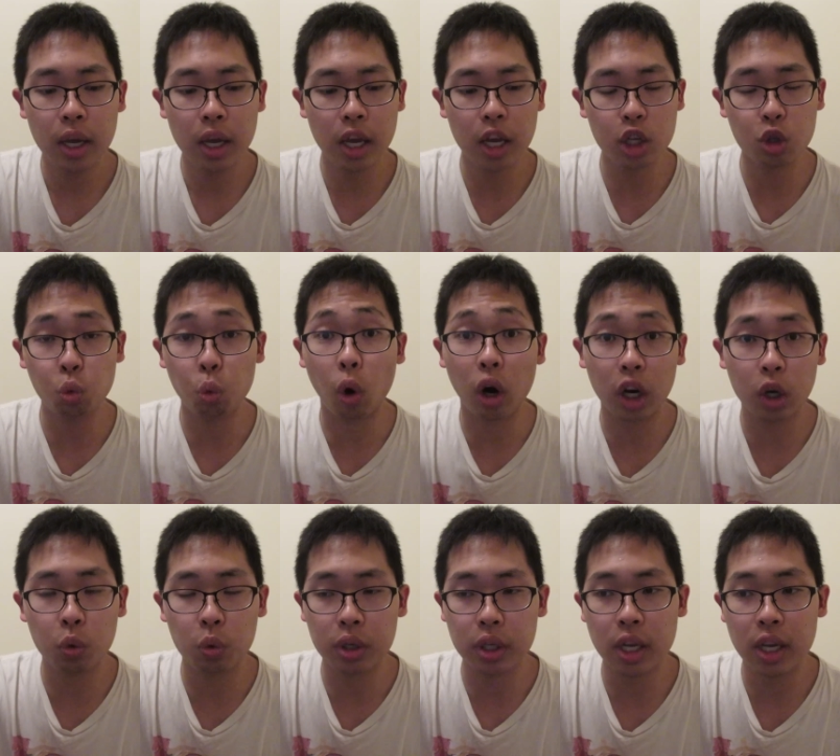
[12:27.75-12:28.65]
His
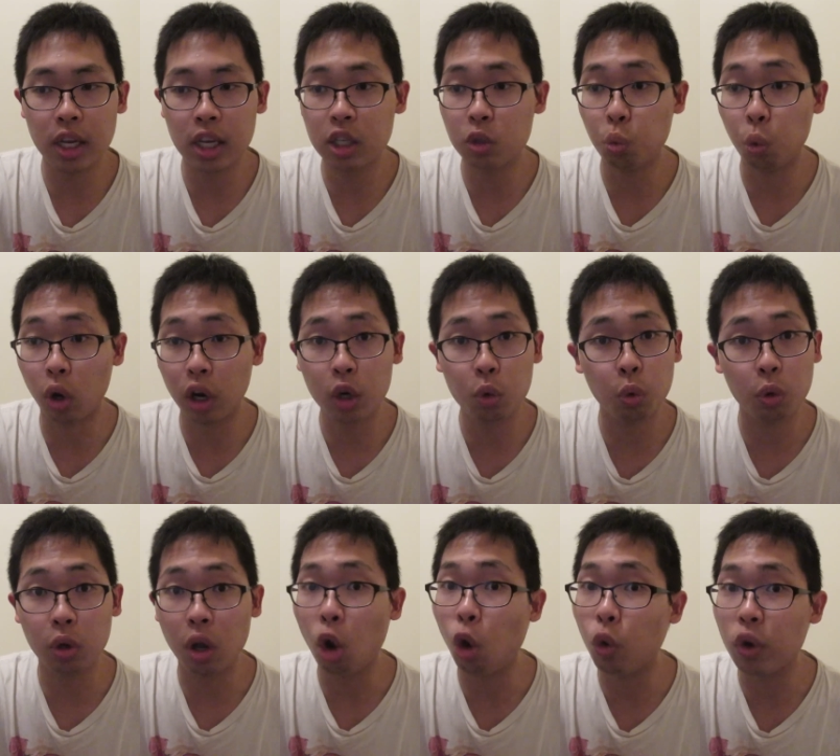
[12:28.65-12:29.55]
work with his work
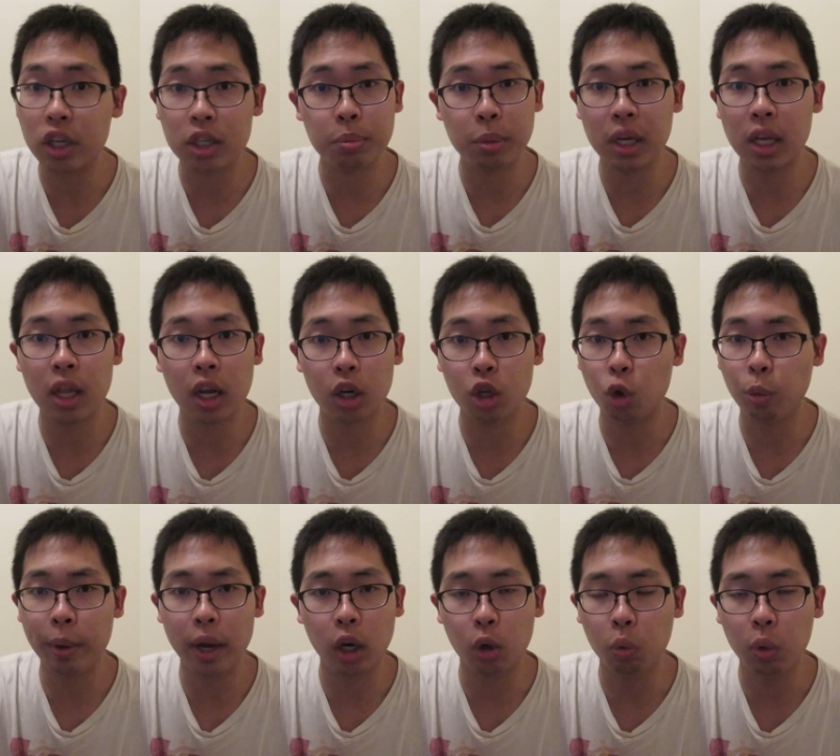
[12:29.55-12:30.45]
will always be there no
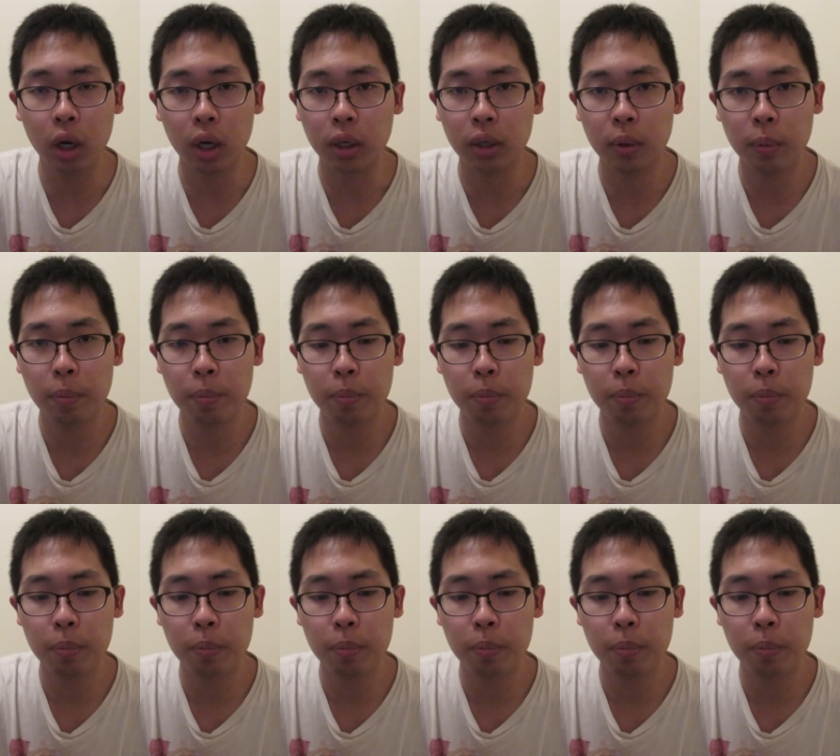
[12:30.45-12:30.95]
matter what